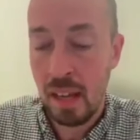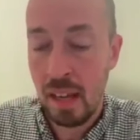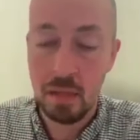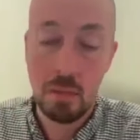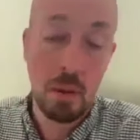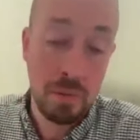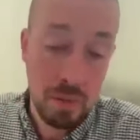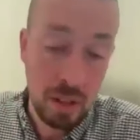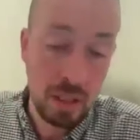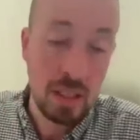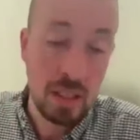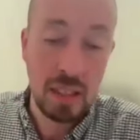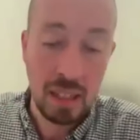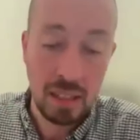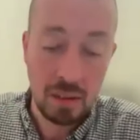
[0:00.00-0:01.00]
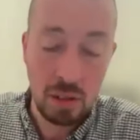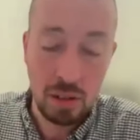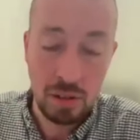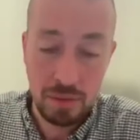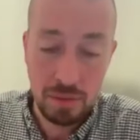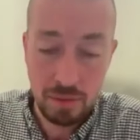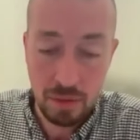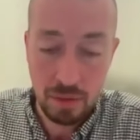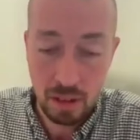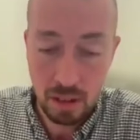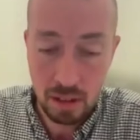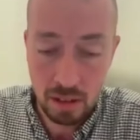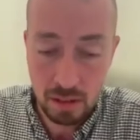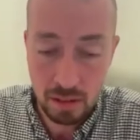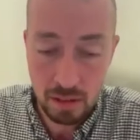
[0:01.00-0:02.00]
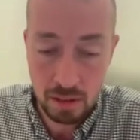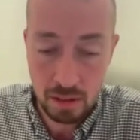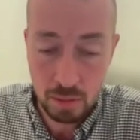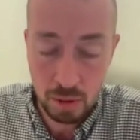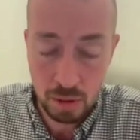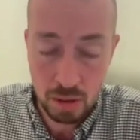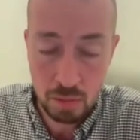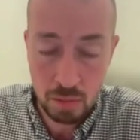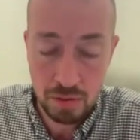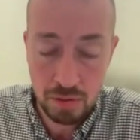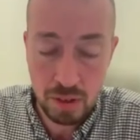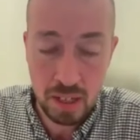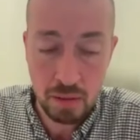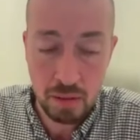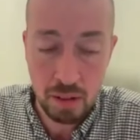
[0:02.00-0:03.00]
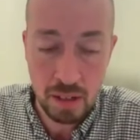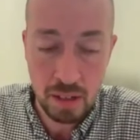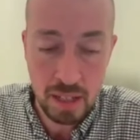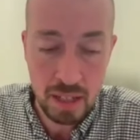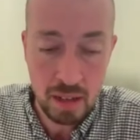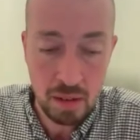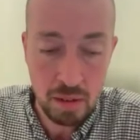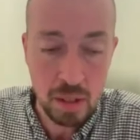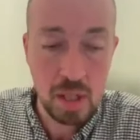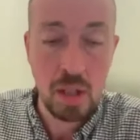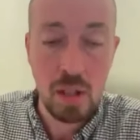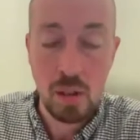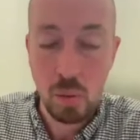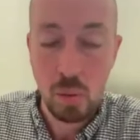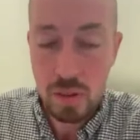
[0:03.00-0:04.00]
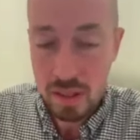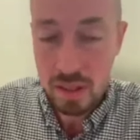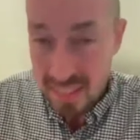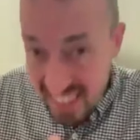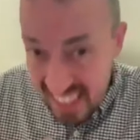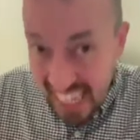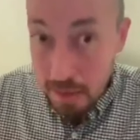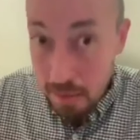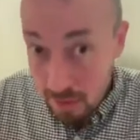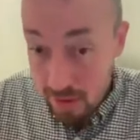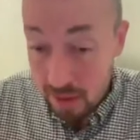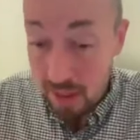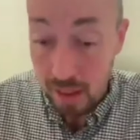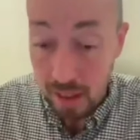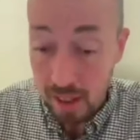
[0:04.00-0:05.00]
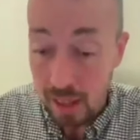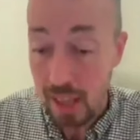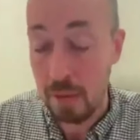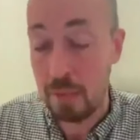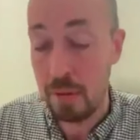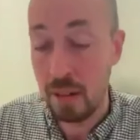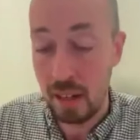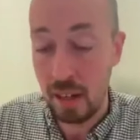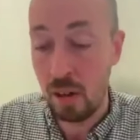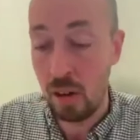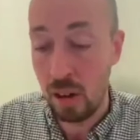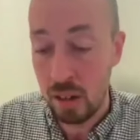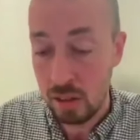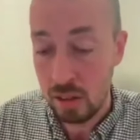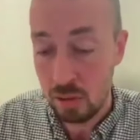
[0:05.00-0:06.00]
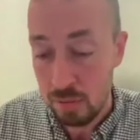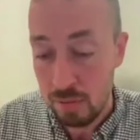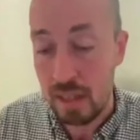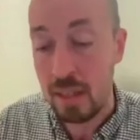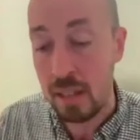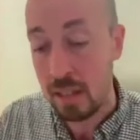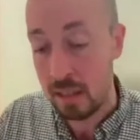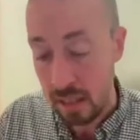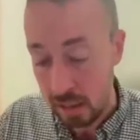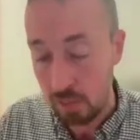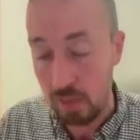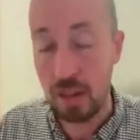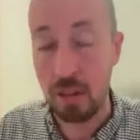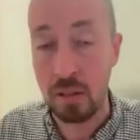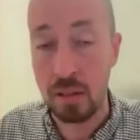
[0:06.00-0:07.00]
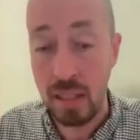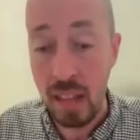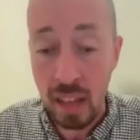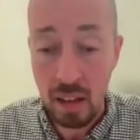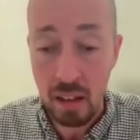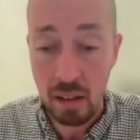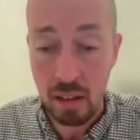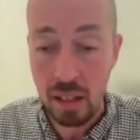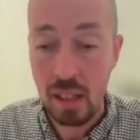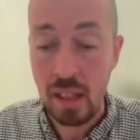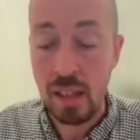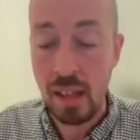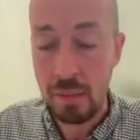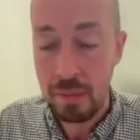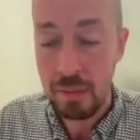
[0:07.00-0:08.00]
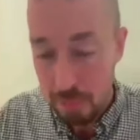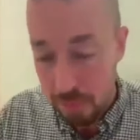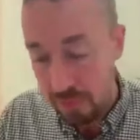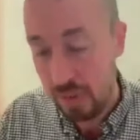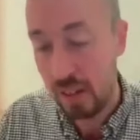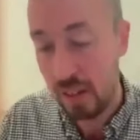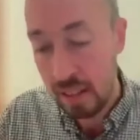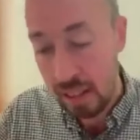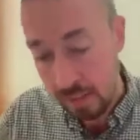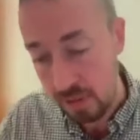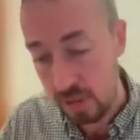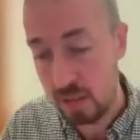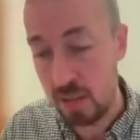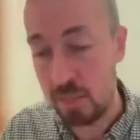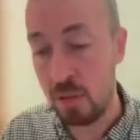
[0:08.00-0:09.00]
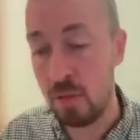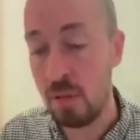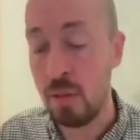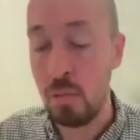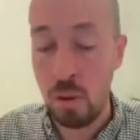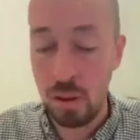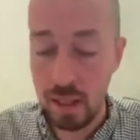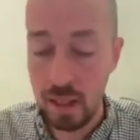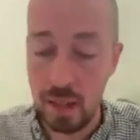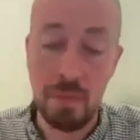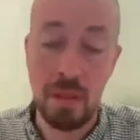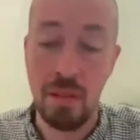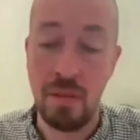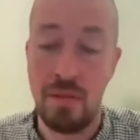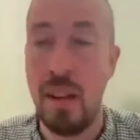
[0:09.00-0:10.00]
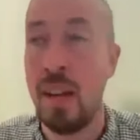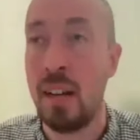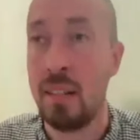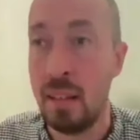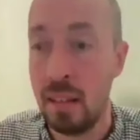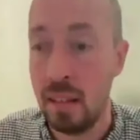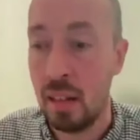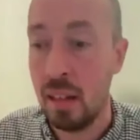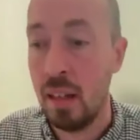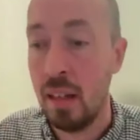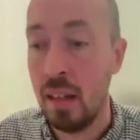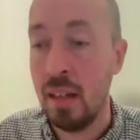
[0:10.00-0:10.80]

And then we finally kicked off uh, the war that we're fighting right now with the same thing happening on a tremendously greater scale. And people finally have, to some degree, woken up to the fact that